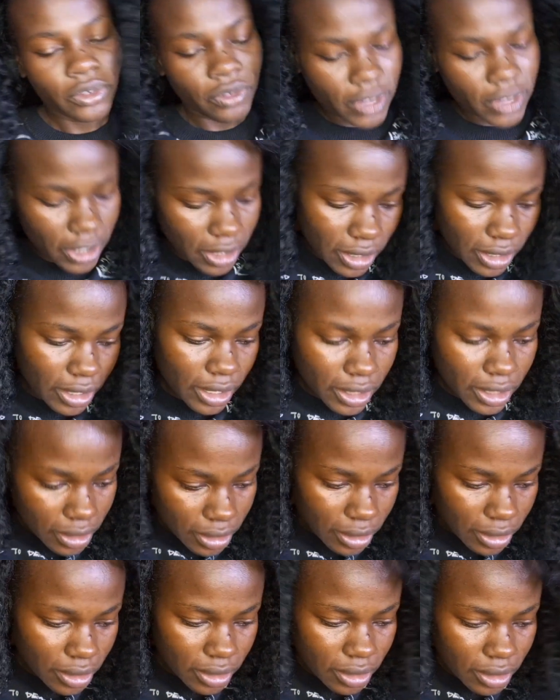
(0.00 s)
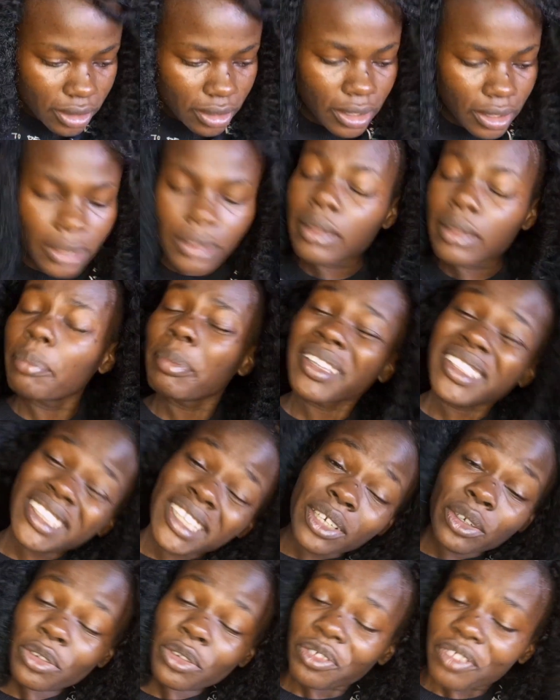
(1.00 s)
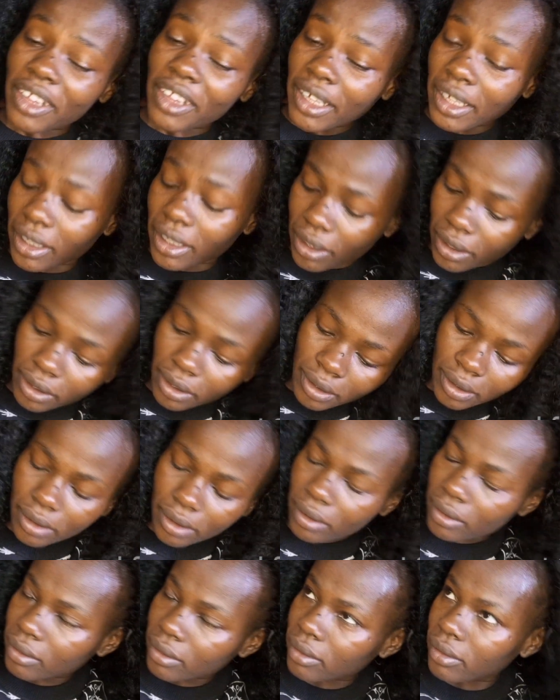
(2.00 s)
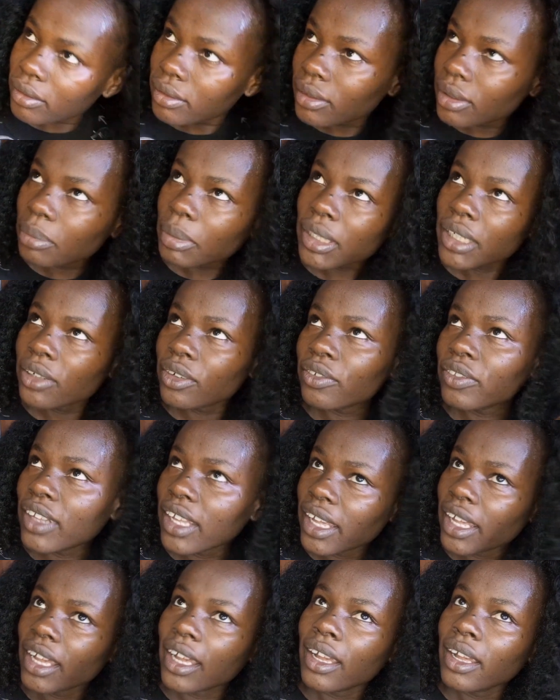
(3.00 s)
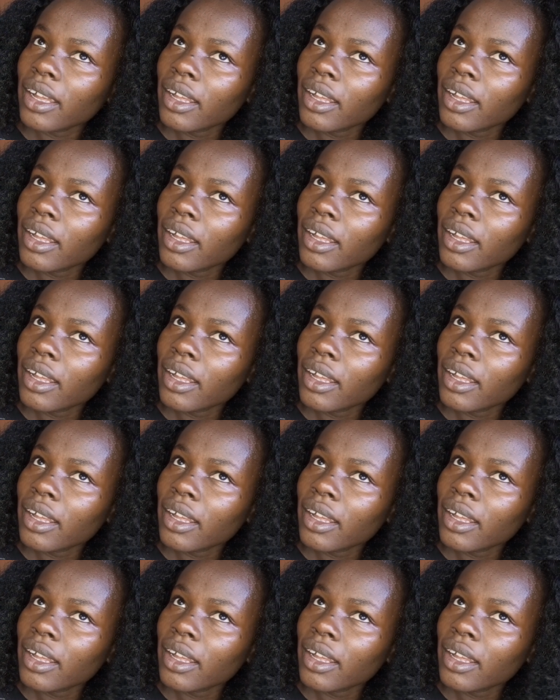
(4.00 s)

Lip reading: of the hair, the pattern of the pattern of the hair.